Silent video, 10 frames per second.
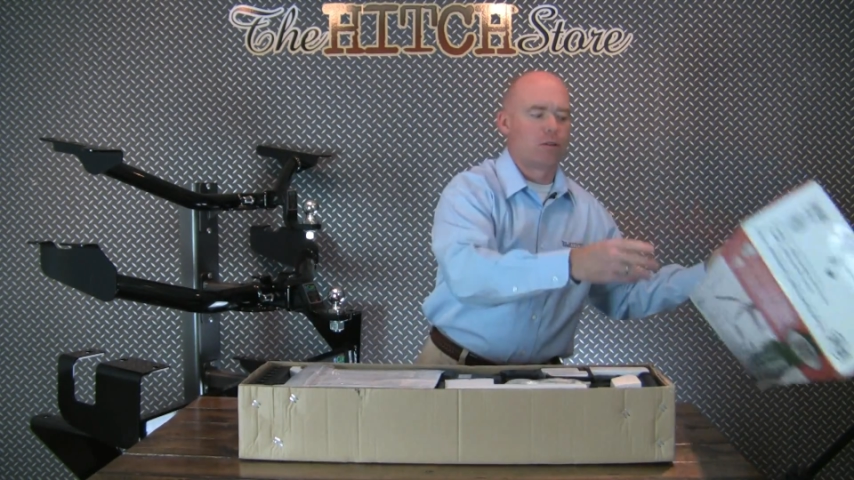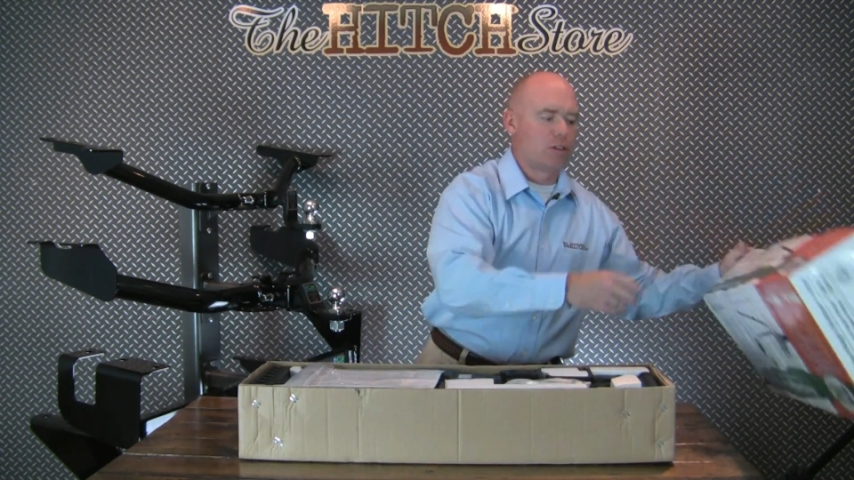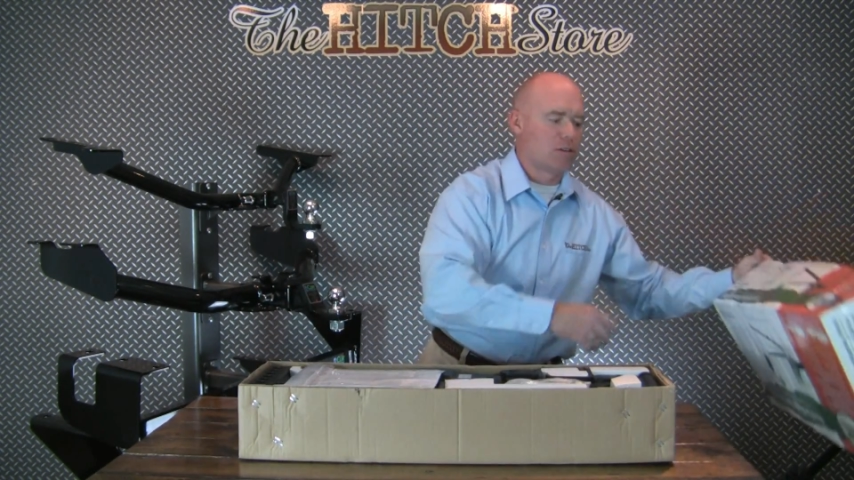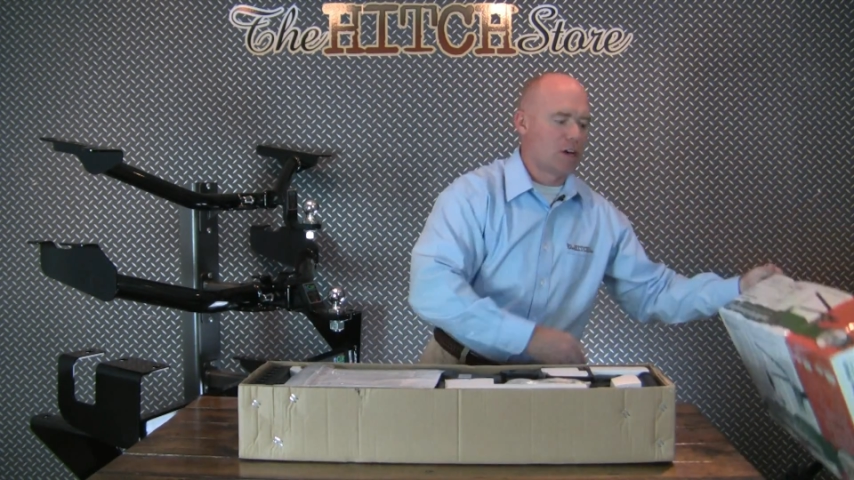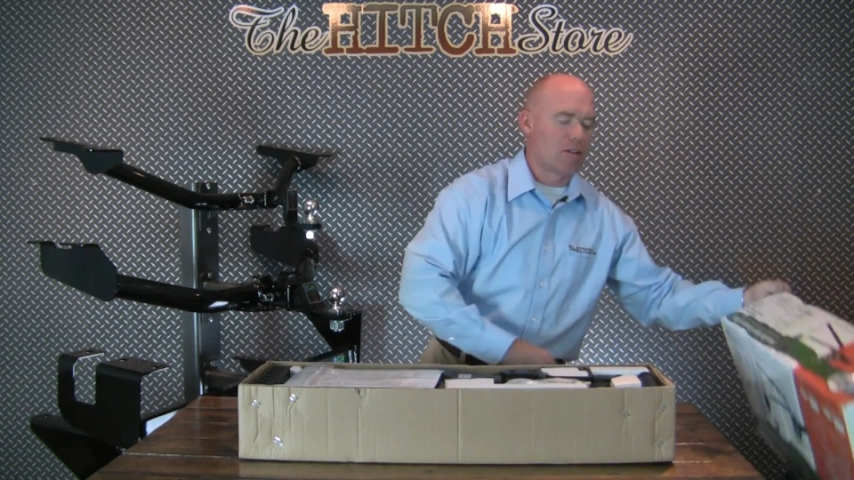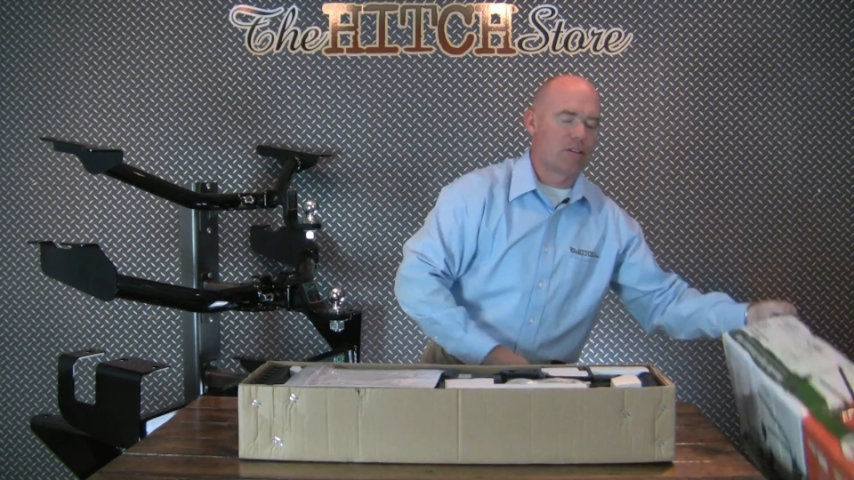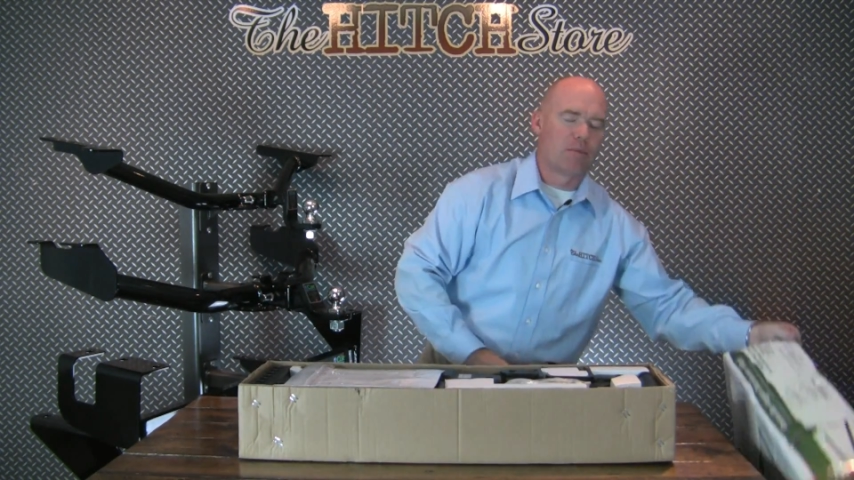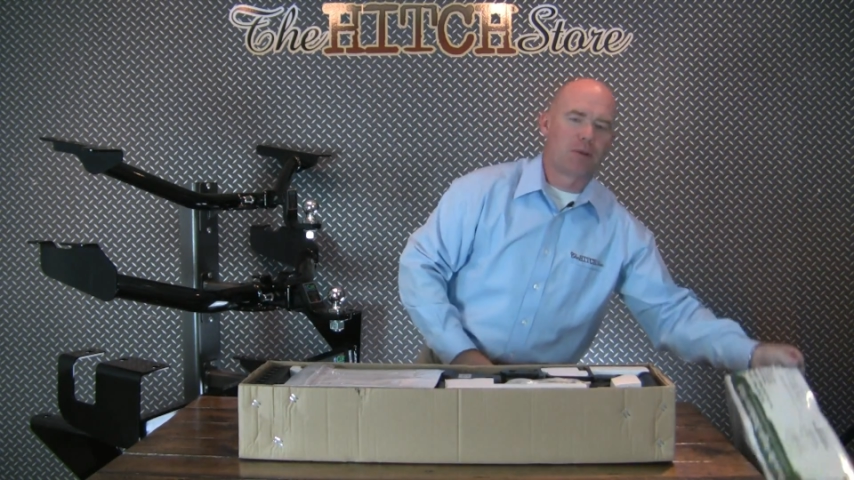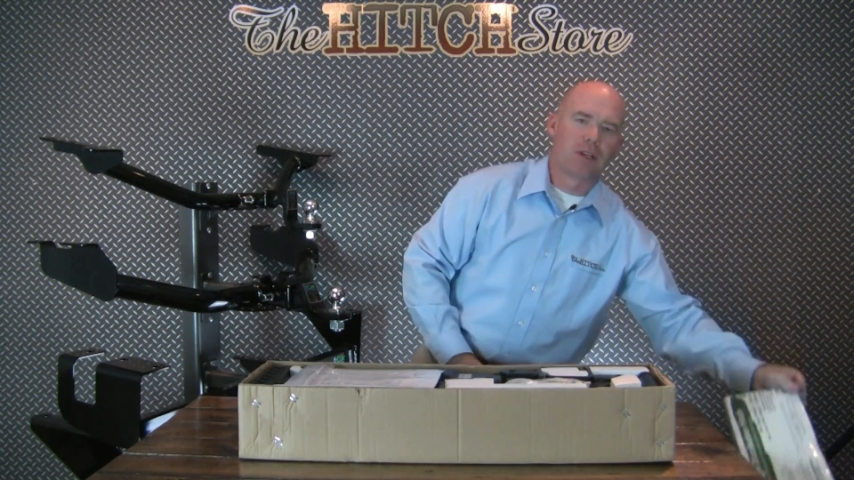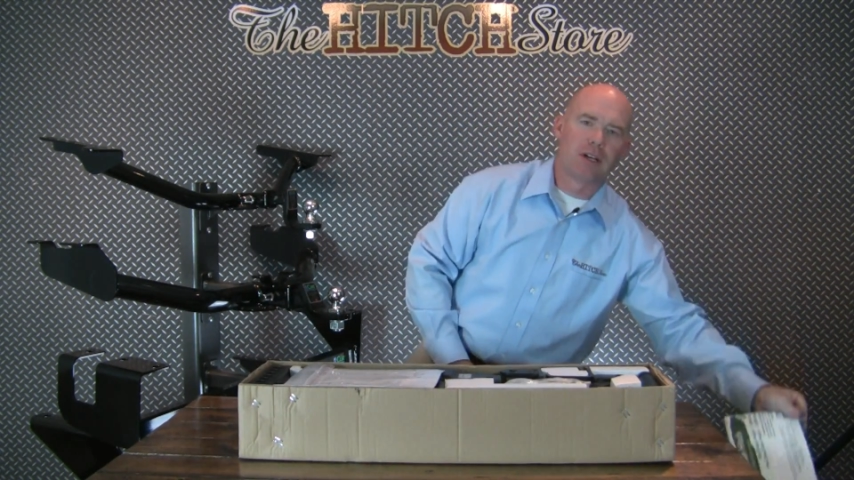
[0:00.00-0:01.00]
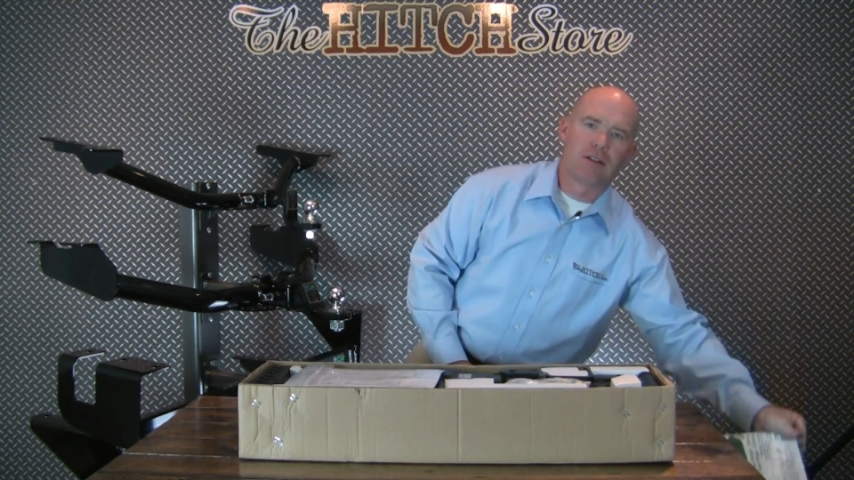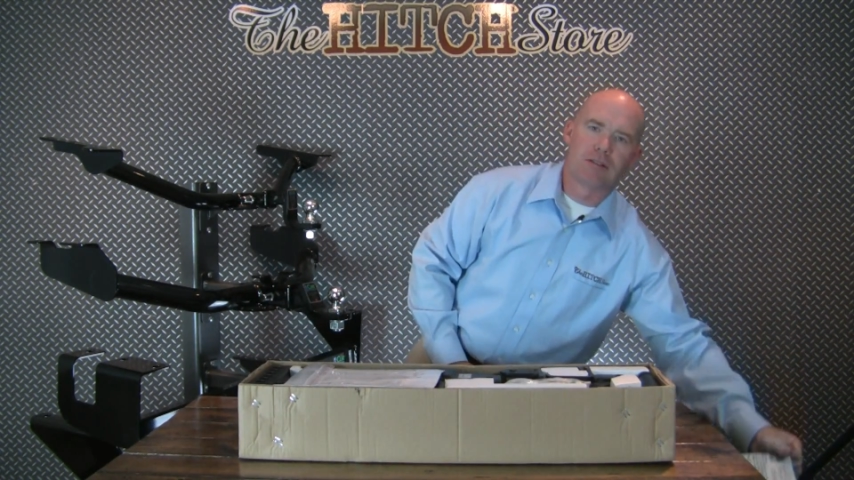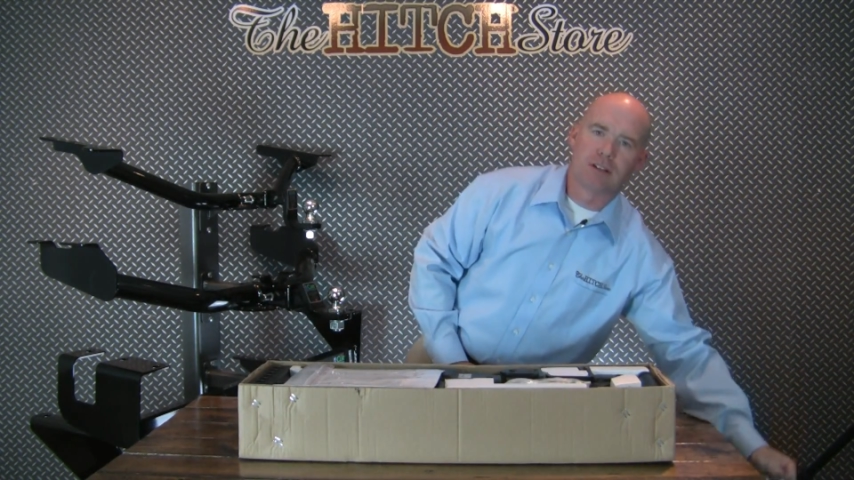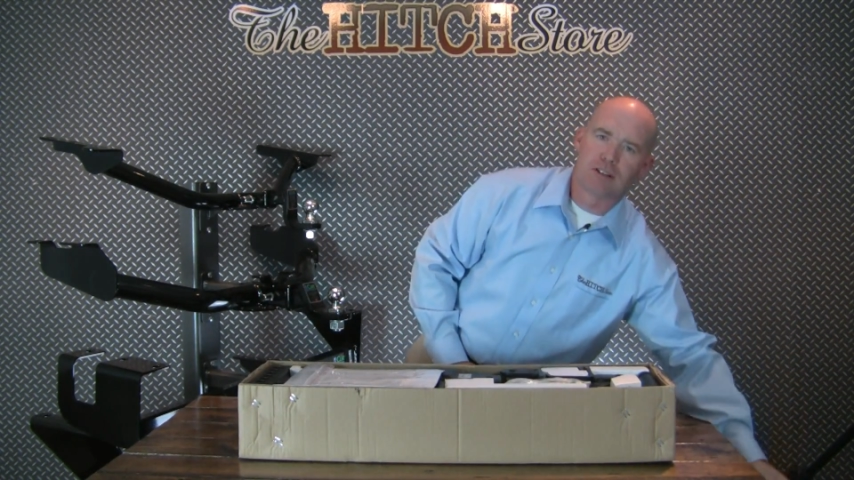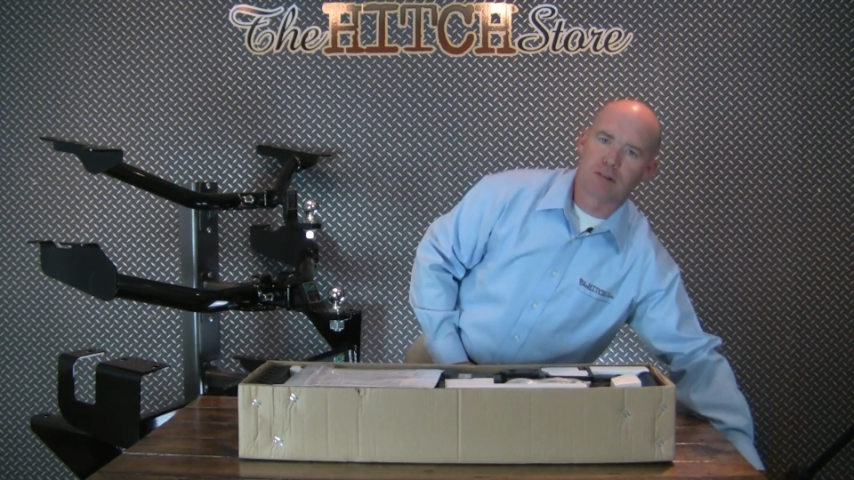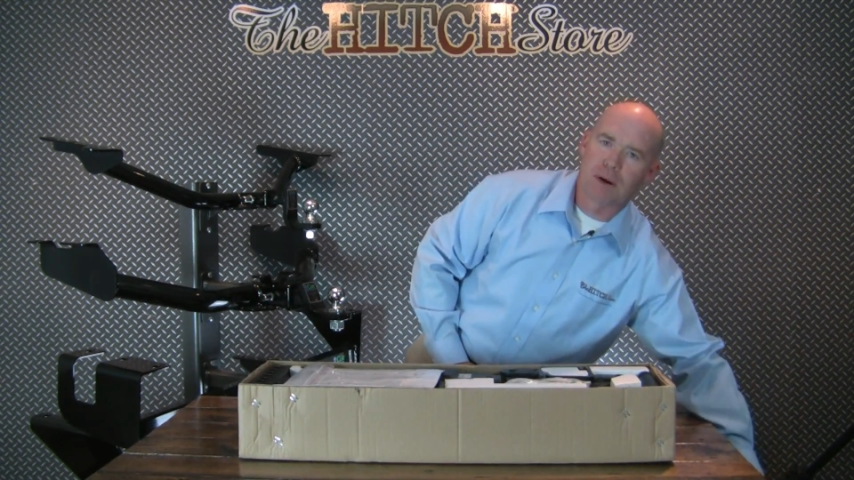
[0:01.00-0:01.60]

just how simple it is that just